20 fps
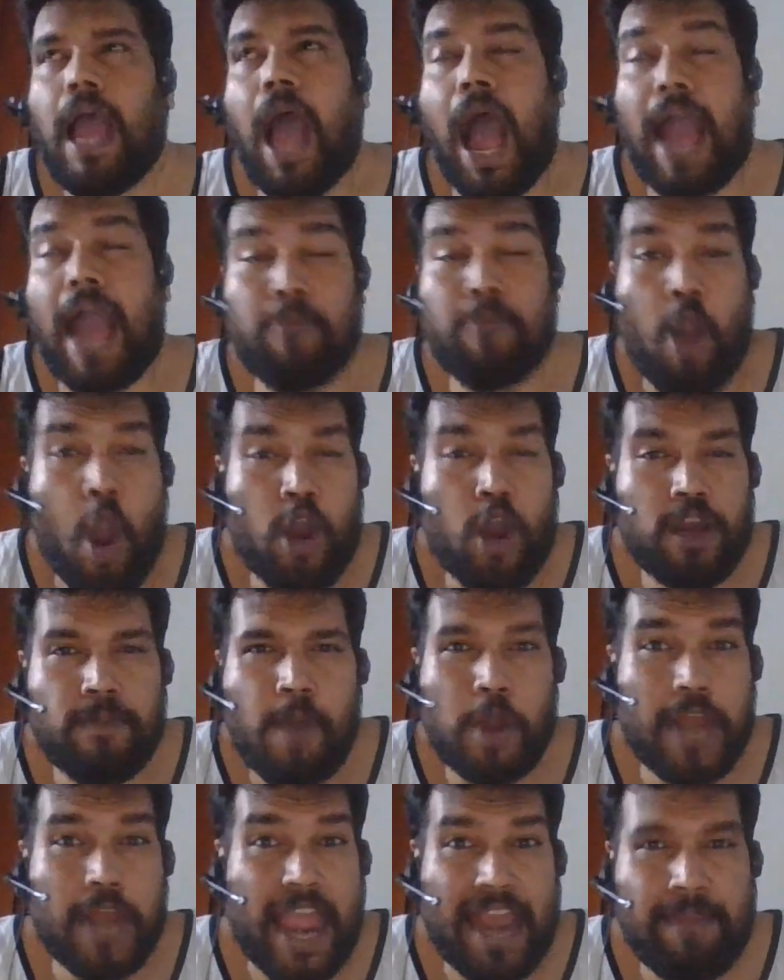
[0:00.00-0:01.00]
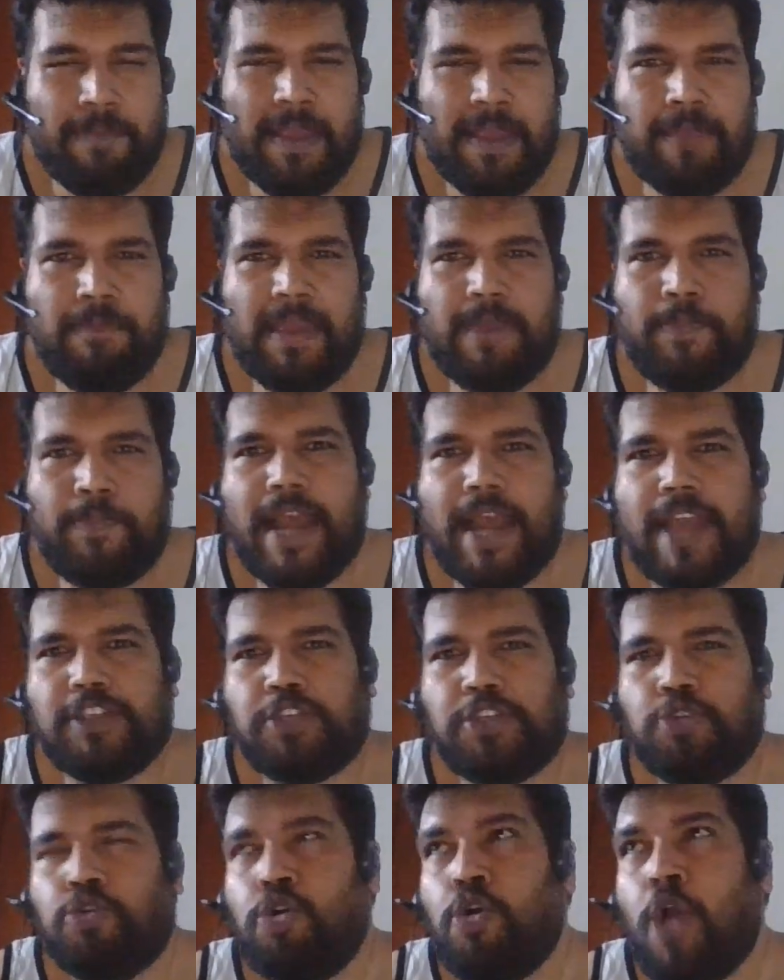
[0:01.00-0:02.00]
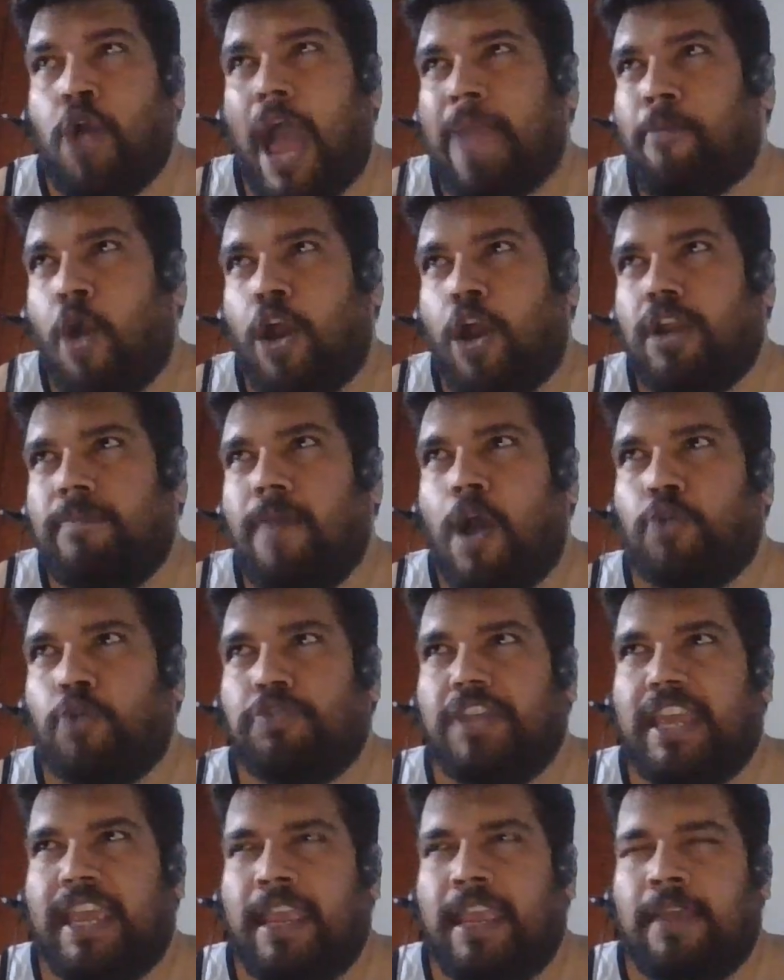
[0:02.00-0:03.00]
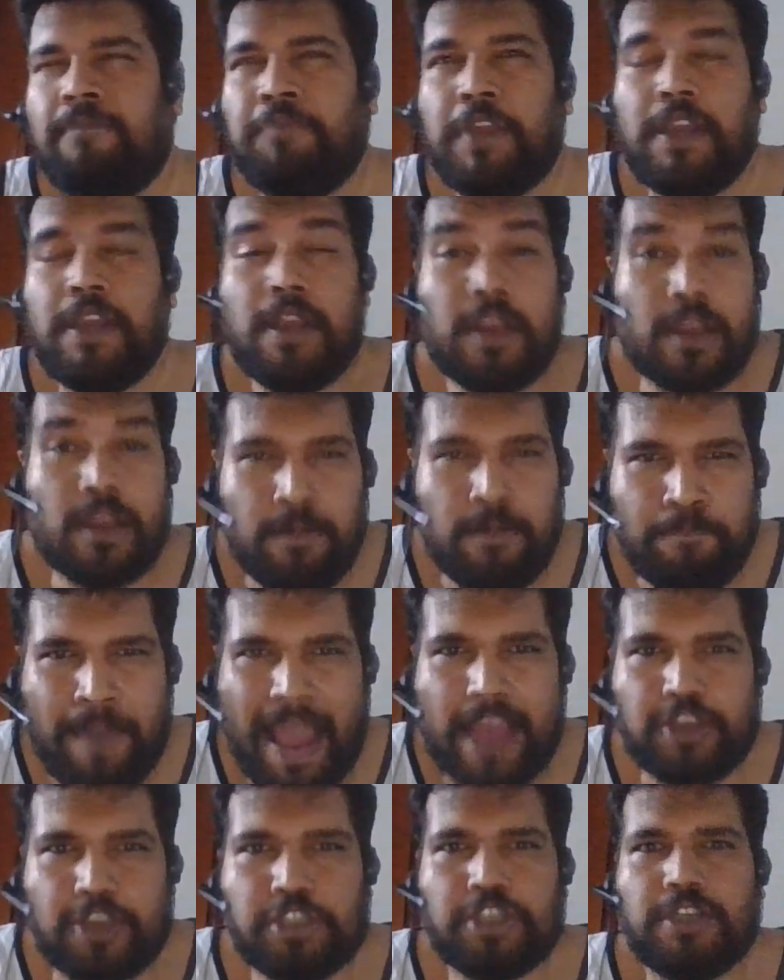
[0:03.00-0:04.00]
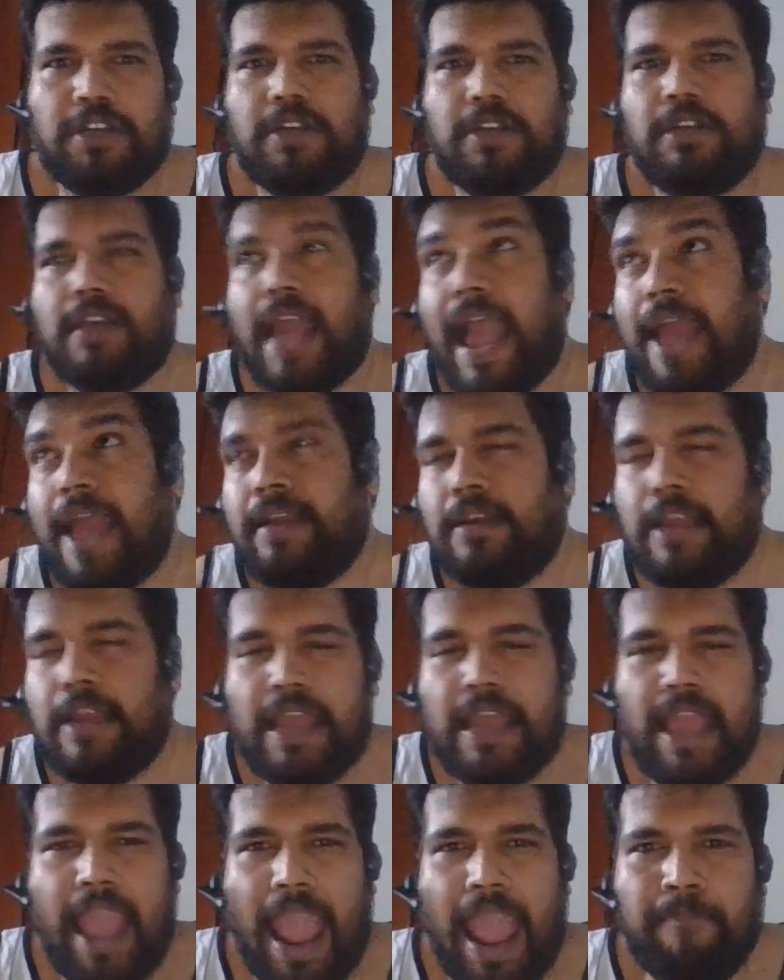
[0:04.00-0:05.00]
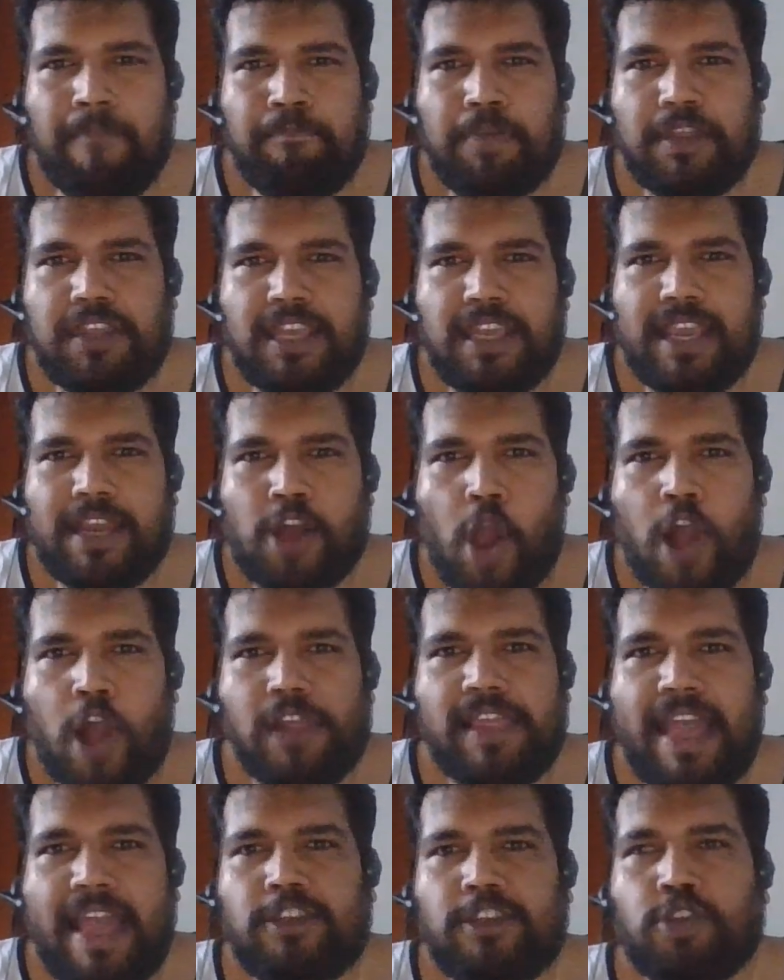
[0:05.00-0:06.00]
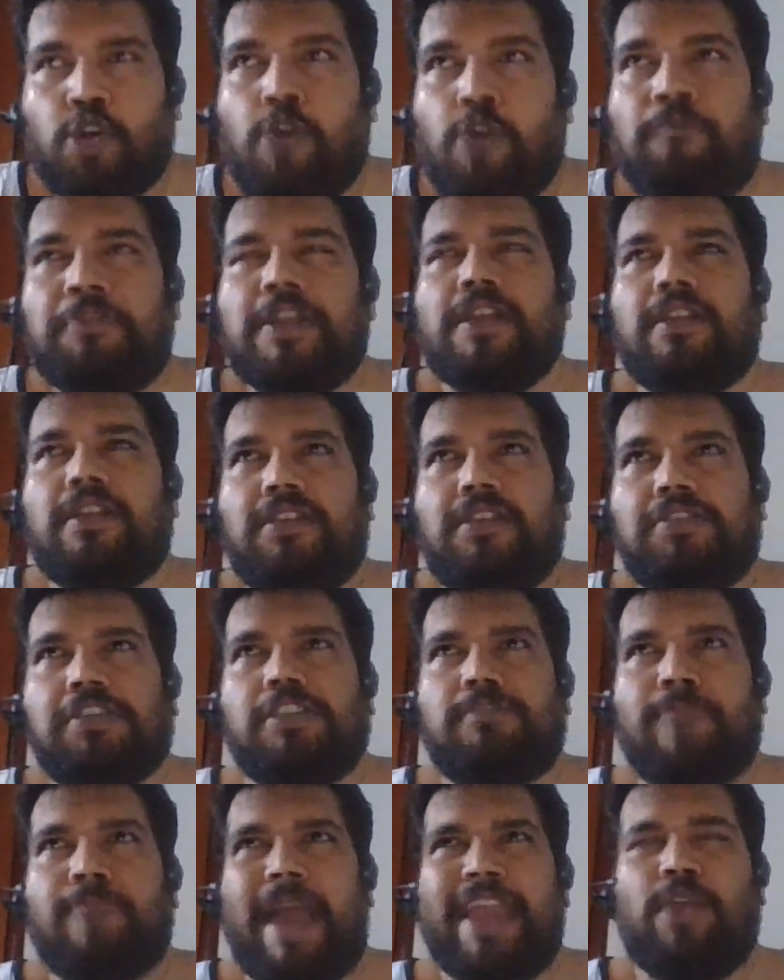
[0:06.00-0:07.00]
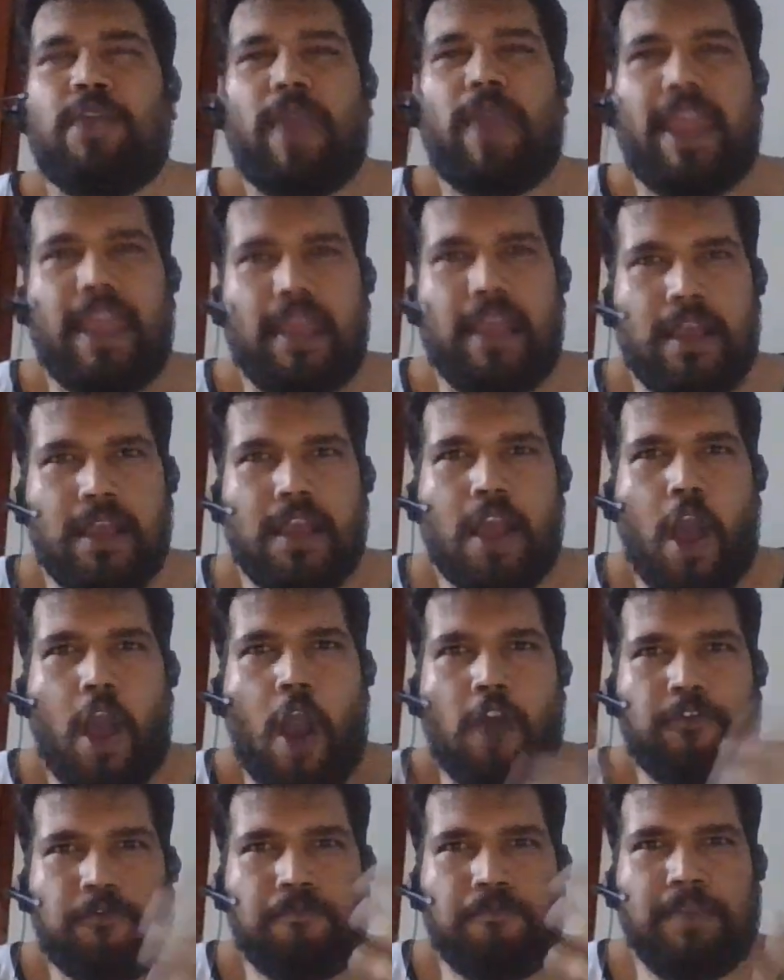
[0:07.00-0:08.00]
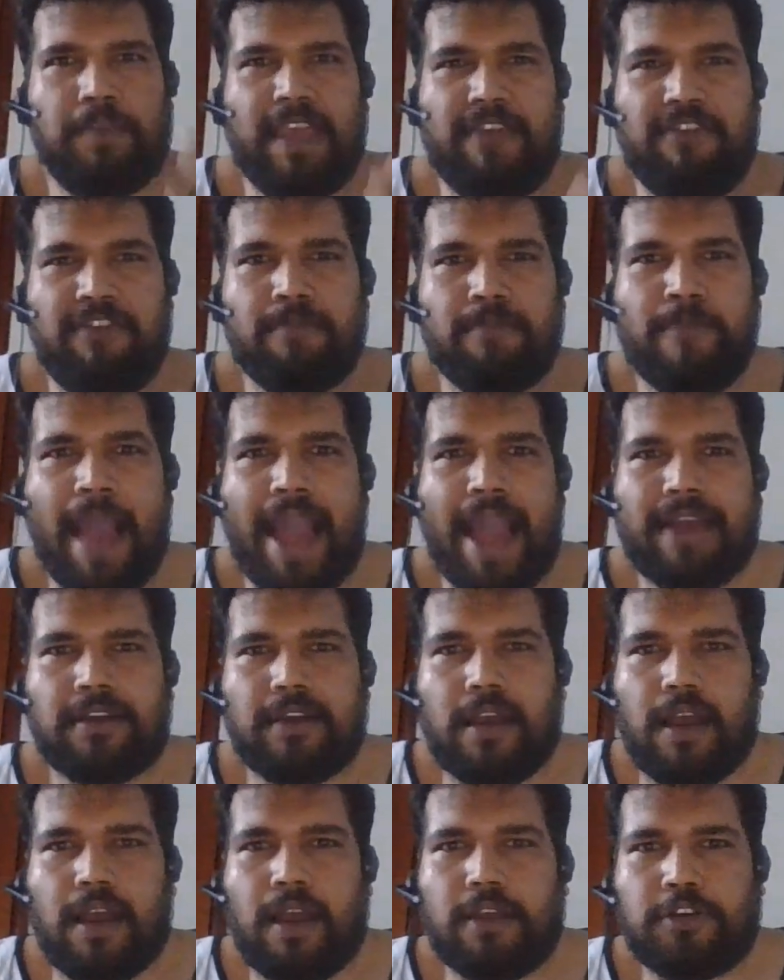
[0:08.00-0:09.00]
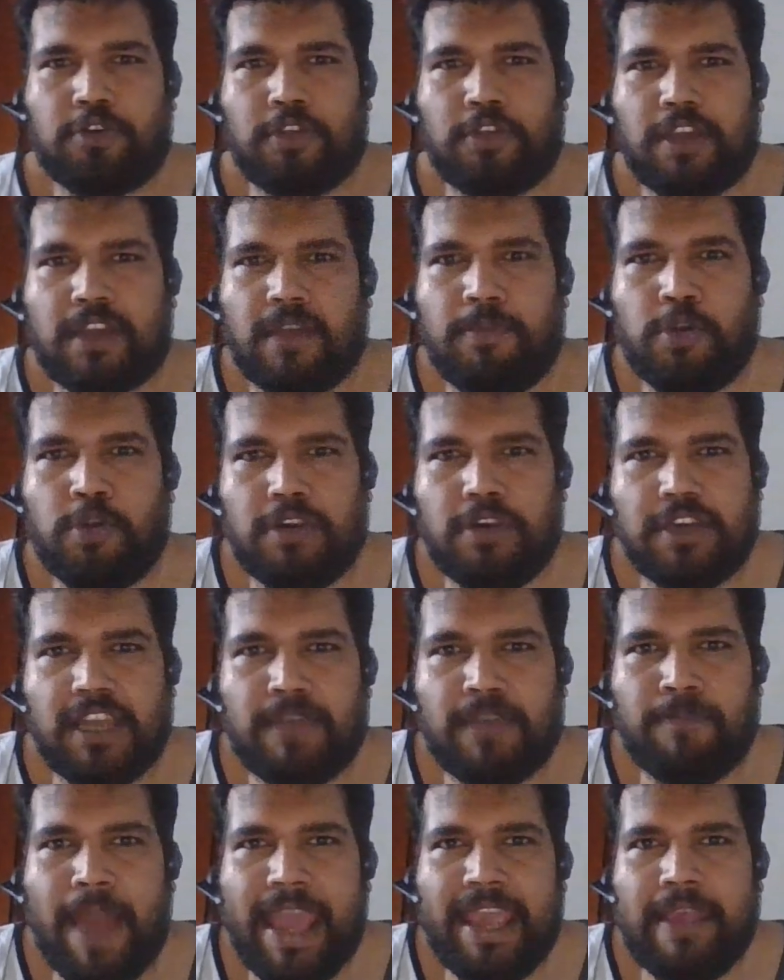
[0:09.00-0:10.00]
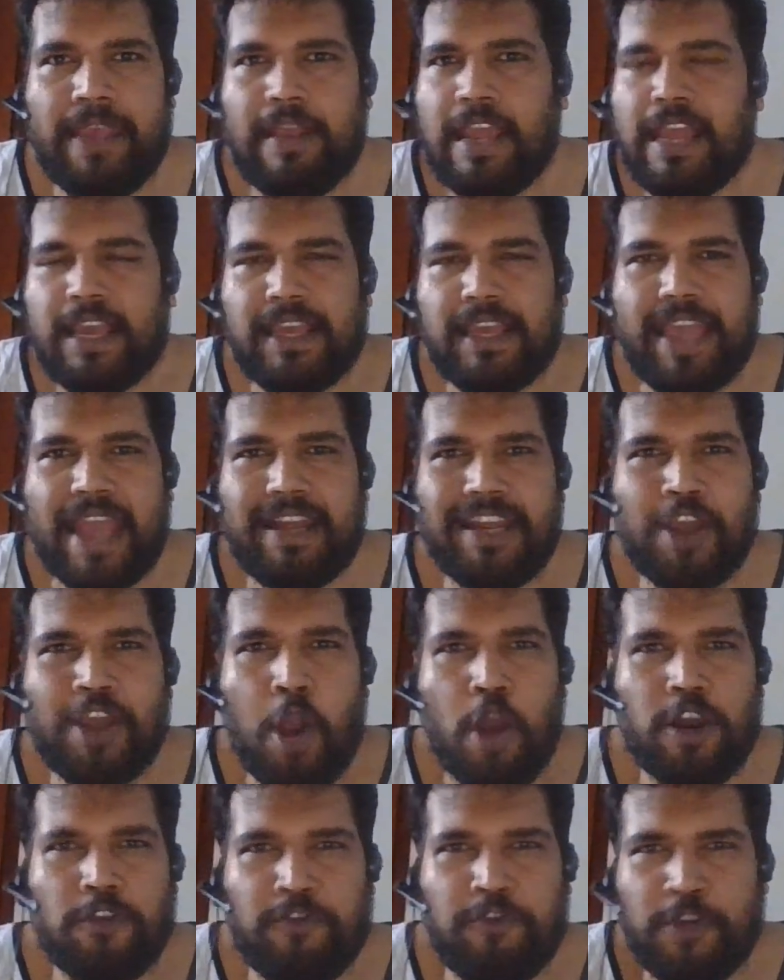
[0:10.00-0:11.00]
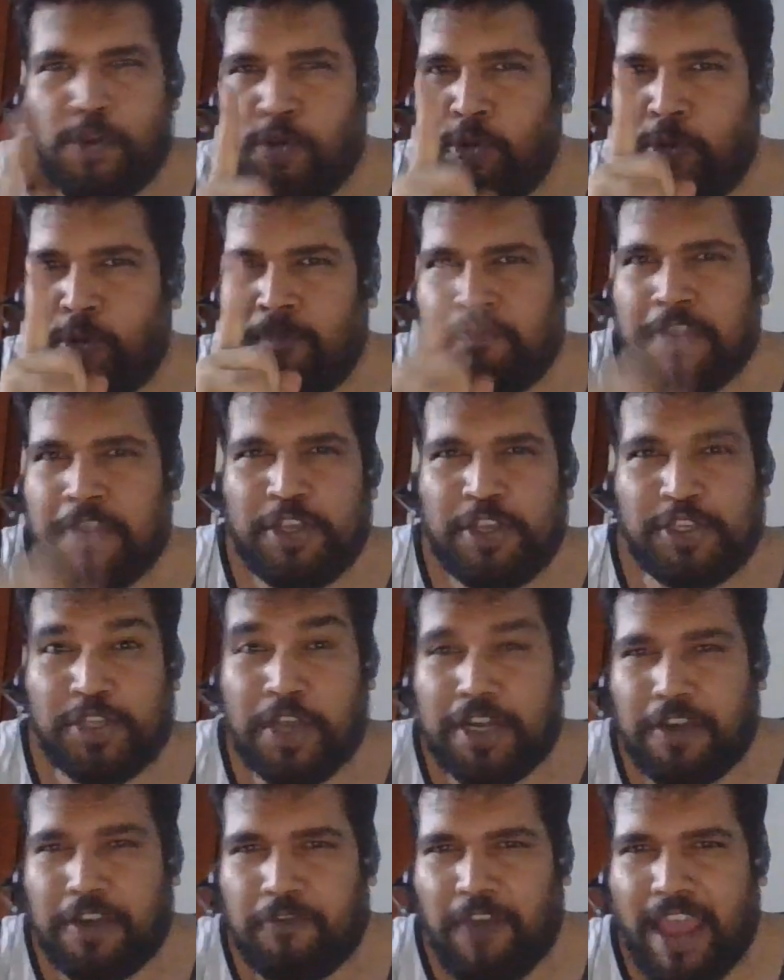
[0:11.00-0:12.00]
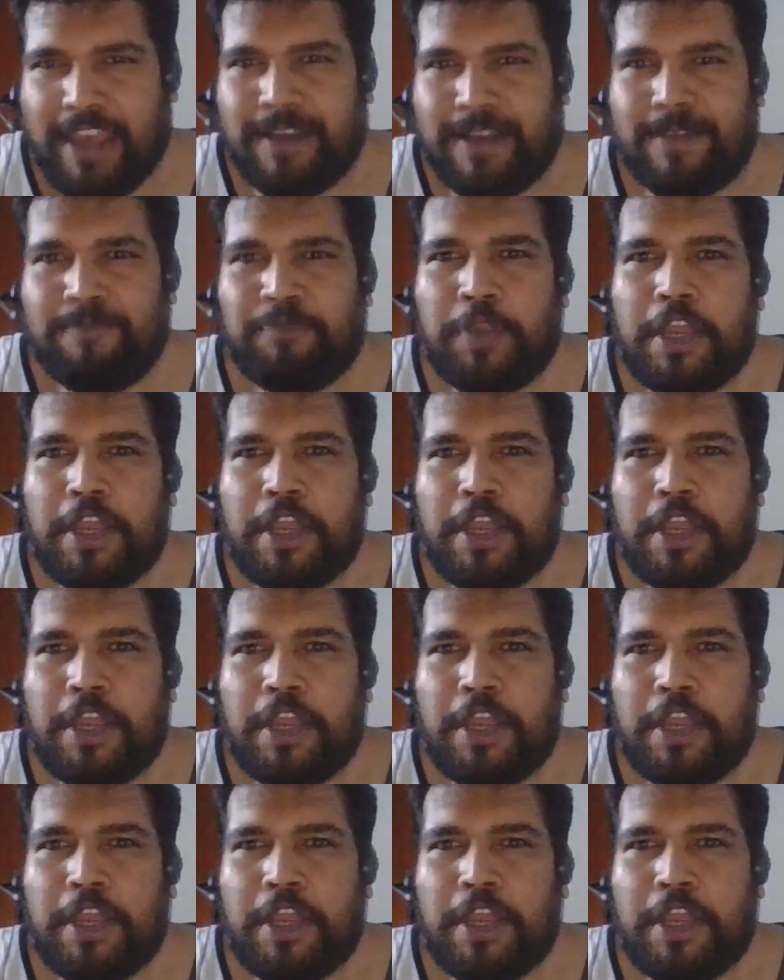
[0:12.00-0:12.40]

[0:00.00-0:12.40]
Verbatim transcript: I'm all about helping people, as you know. I'm all about the compassion and empathy and all that. So this is my way of giving back uh, to the community by getting all of you certified.